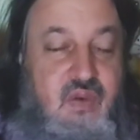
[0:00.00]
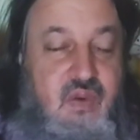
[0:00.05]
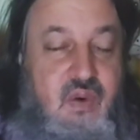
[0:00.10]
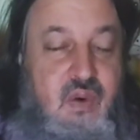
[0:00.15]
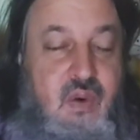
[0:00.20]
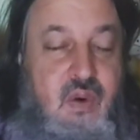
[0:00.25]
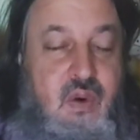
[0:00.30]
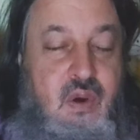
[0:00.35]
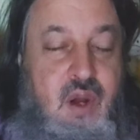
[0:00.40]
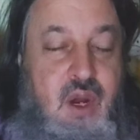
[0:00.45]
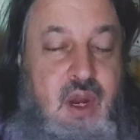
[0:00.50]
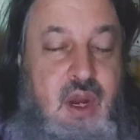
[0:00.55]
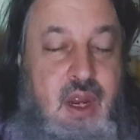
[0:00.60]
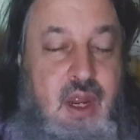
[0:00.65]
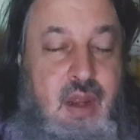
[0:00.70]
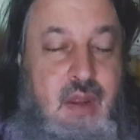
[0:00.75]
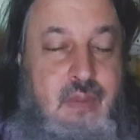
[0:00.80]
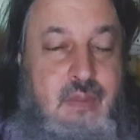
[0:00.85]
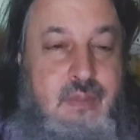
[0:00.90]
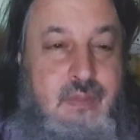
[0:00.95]
for
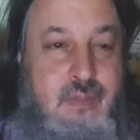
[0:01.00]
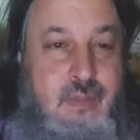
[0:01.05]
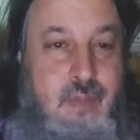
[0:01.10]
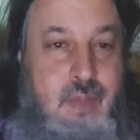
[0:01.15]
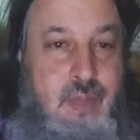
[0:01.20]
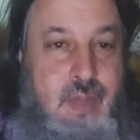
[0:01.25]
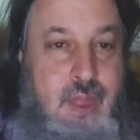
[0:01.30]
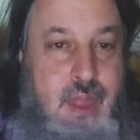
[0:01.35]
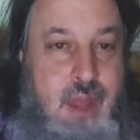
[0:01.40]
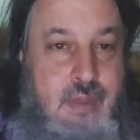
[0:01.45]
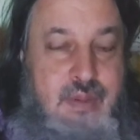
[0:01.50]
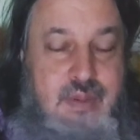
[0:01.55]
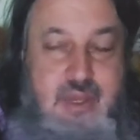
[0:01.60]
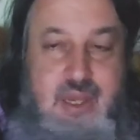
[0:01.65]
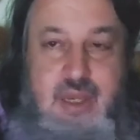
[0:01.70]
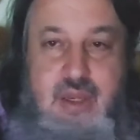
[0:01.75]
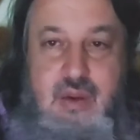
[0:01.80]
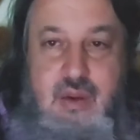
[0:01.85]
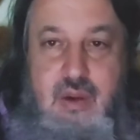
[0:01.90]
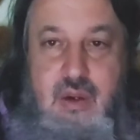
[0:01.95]
uh,
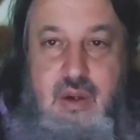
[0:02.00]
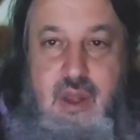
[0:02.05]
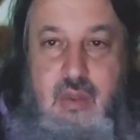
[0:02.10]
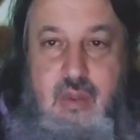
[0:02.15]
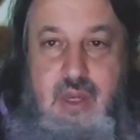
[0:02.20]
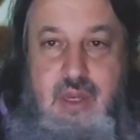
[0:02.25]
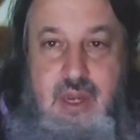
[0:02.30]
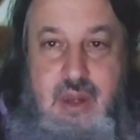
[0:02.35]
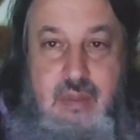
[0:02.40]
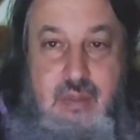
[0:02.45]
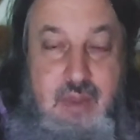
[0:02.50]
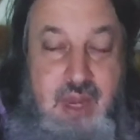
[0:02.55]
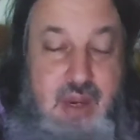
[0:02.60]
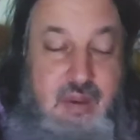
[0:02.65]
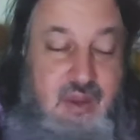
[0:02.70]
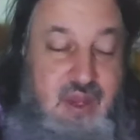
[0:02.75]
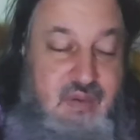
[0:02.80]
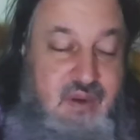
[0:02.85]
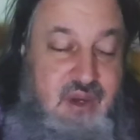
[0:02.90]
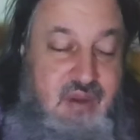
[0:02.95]
upstate New York all the way down,
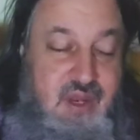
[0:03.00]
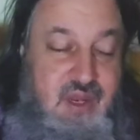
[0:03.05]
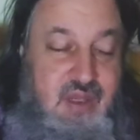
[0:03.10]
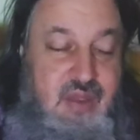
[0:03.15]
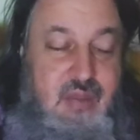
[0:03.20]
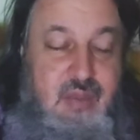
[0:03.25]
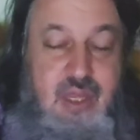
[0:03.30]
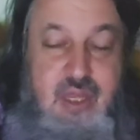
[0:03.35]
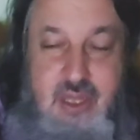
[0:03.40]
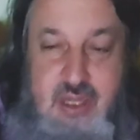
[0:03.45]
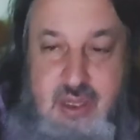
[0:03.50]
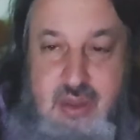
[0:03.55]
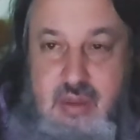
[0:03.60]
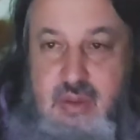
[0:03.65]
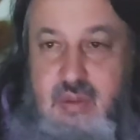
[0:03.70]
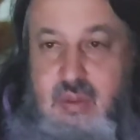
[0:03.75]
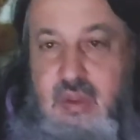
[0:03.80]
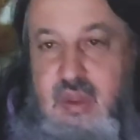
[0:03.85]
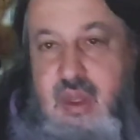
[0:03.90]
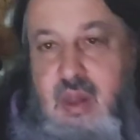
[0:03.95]
maybe even into,
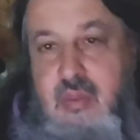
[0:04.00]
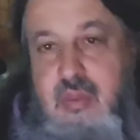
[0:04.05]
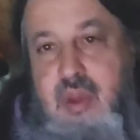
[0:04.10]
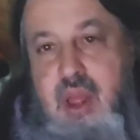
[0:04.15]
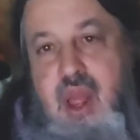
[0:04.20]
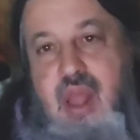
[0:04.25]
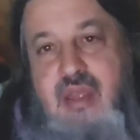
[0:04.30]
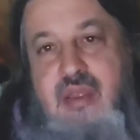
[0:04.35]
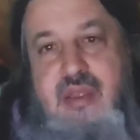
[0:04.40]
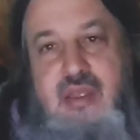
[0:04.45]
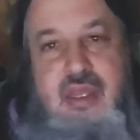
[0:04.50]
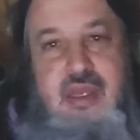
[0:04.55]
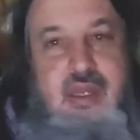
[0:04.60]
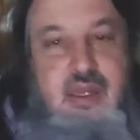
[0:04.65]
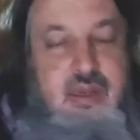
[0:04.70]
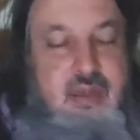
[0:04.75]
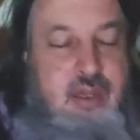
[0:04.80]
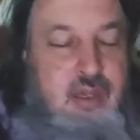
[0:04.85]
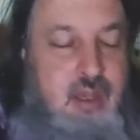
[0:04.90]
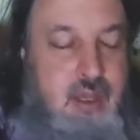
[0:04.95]
into uh,
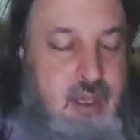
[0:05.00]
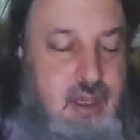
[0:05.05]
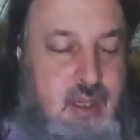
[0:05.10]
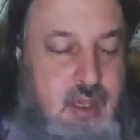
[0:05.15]
Boston and